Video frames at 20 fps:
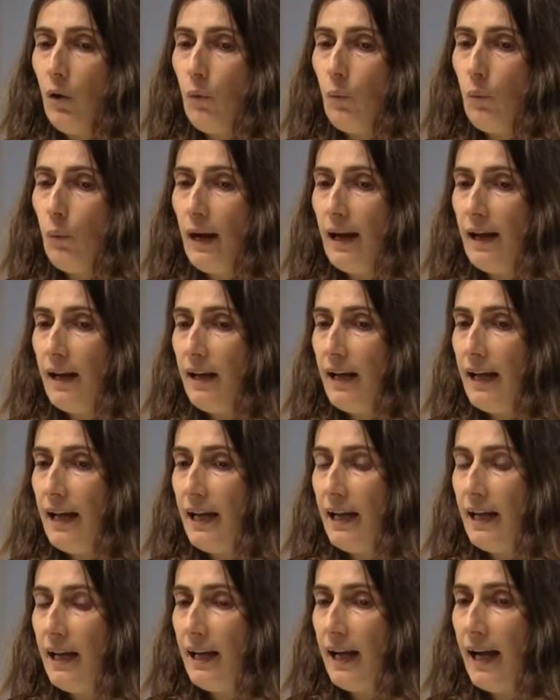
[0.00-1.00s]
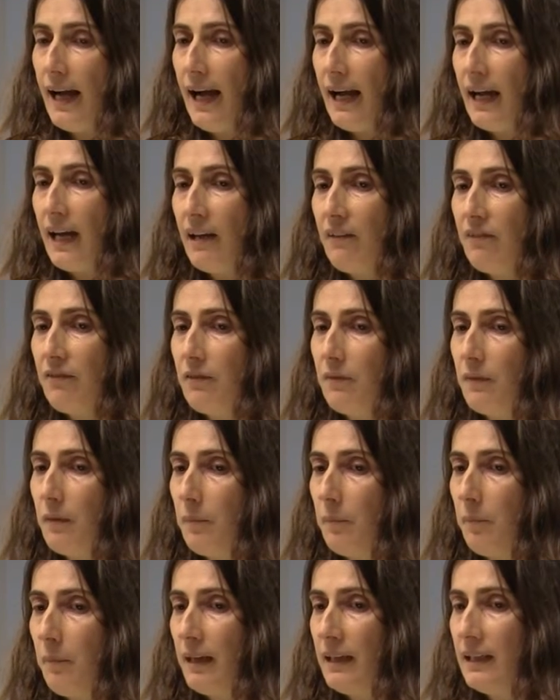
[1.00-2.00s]
Well, I have
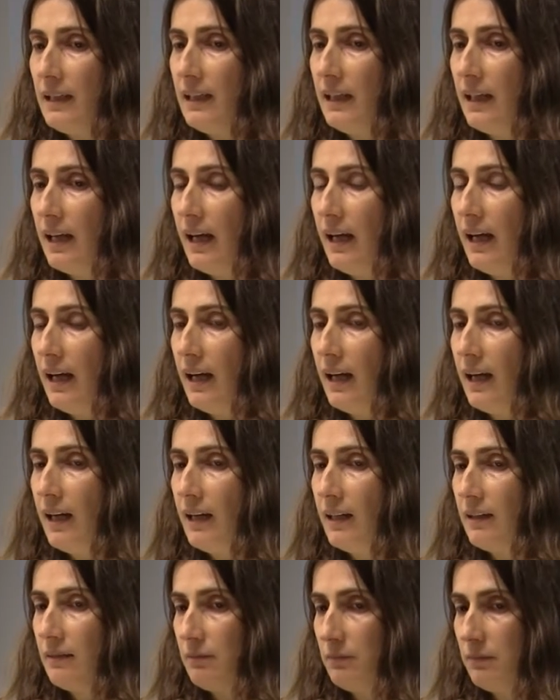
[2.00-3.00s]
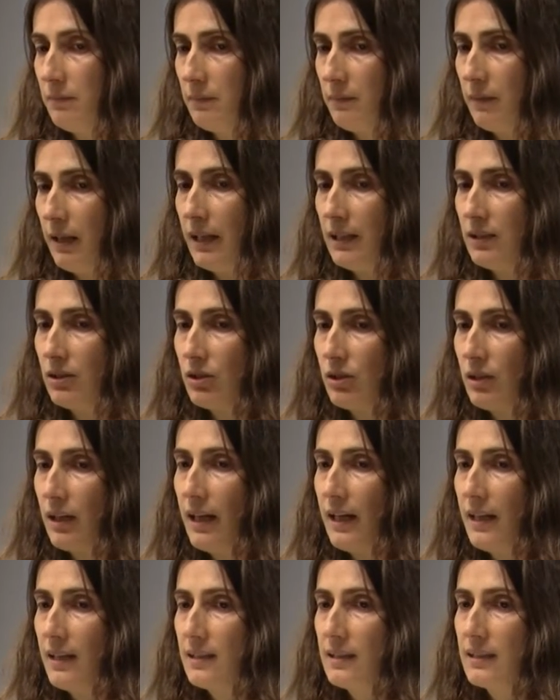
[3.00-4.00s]
many lessons
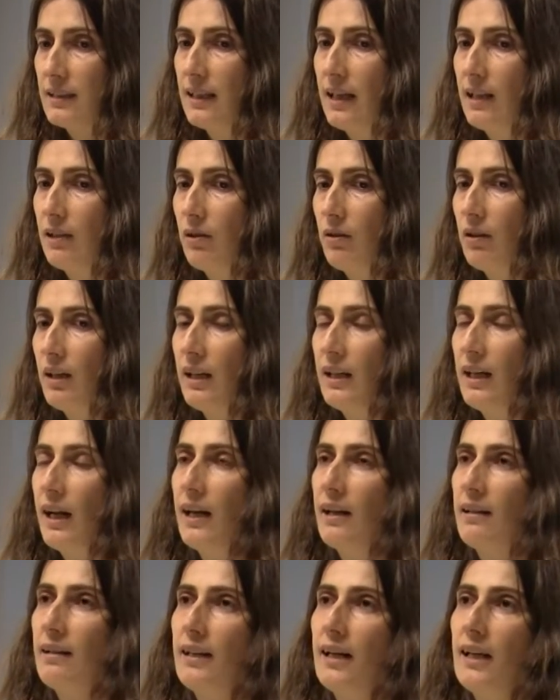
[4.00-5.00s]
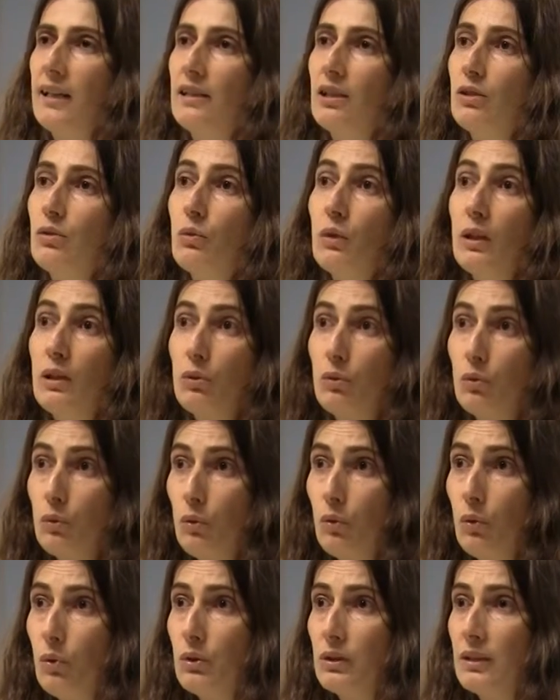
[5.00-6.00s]
learned. Some of them are related to the
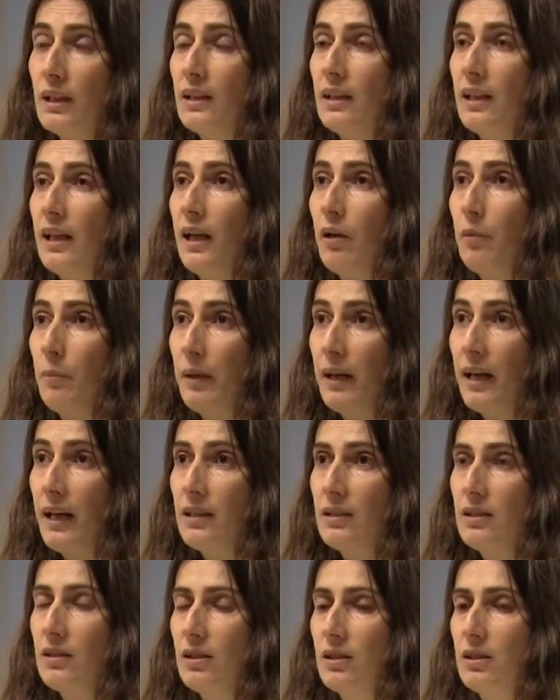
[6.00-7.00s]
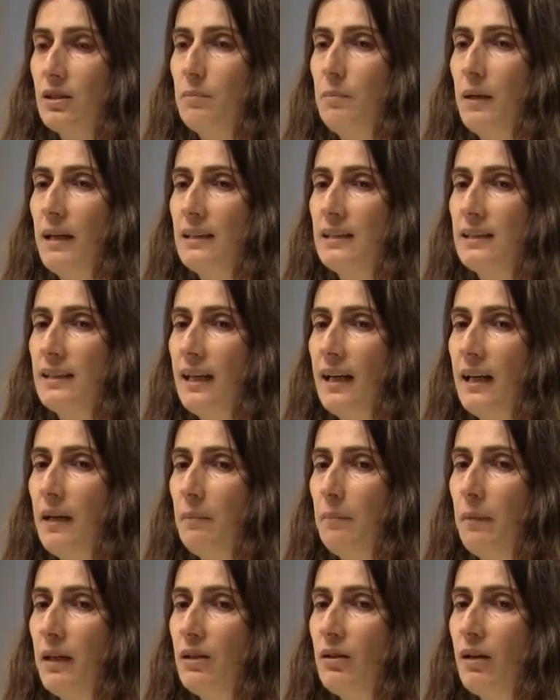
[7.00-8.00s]
tools and the operations, but
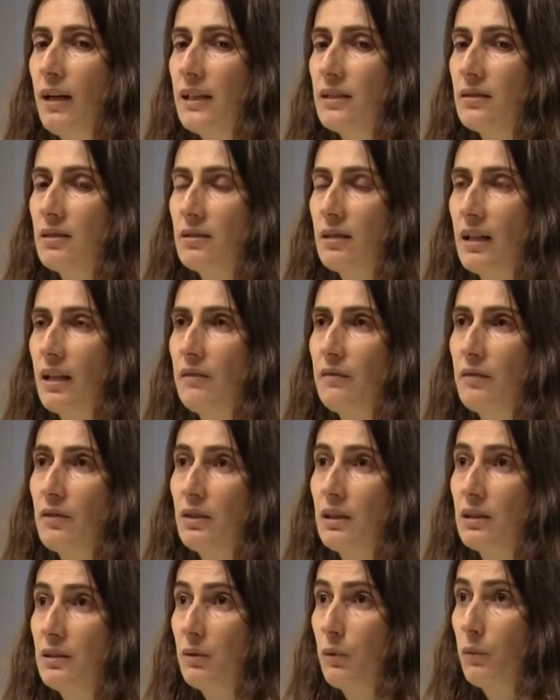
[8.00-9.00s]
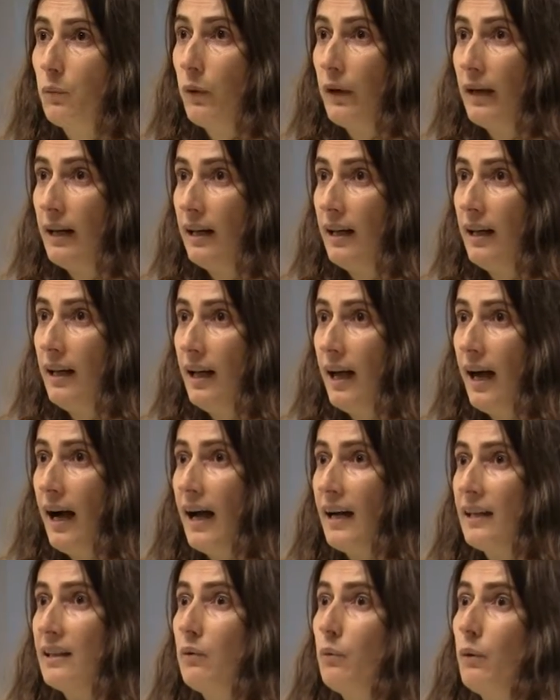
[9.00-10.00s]
major lessons learned from this well
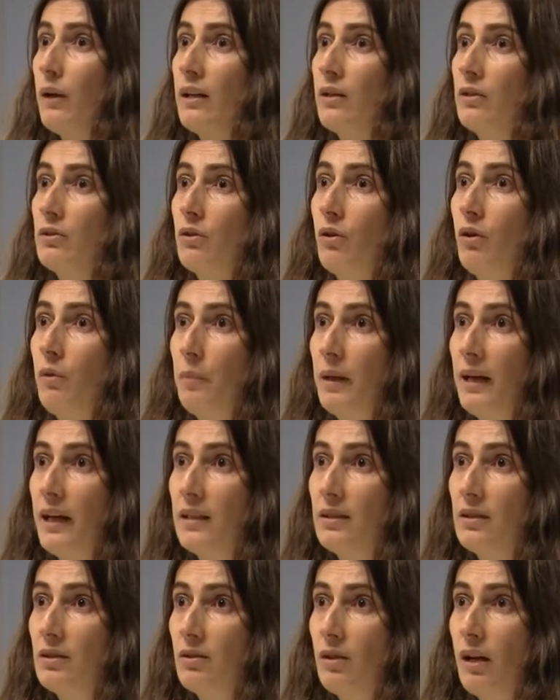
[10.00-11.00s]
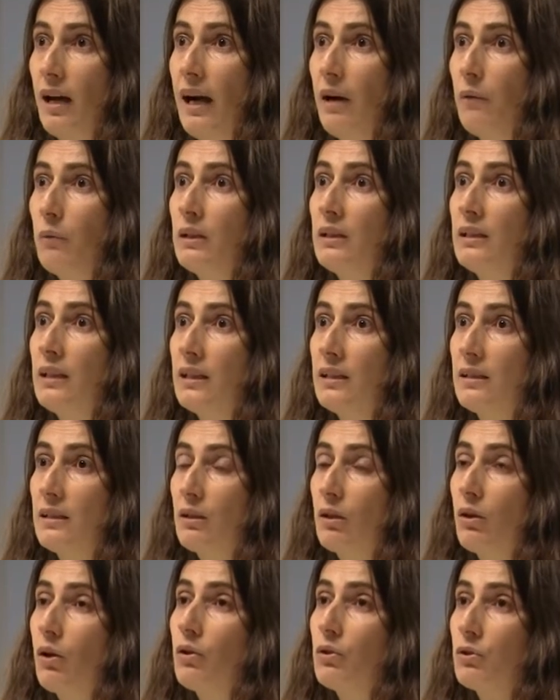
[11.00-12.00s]
are the well control operation, how we did
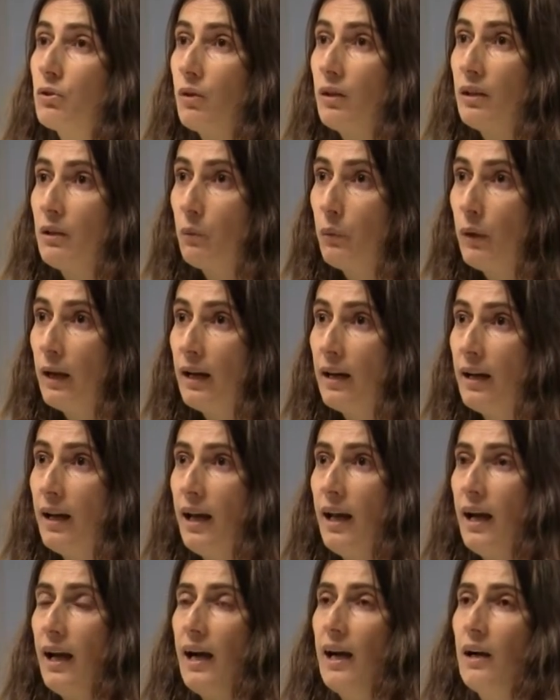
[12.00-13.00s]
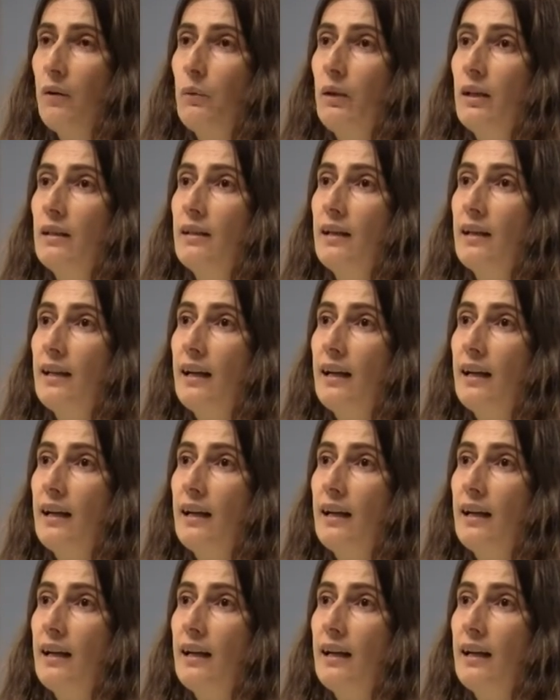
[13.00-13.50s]
control the well, how we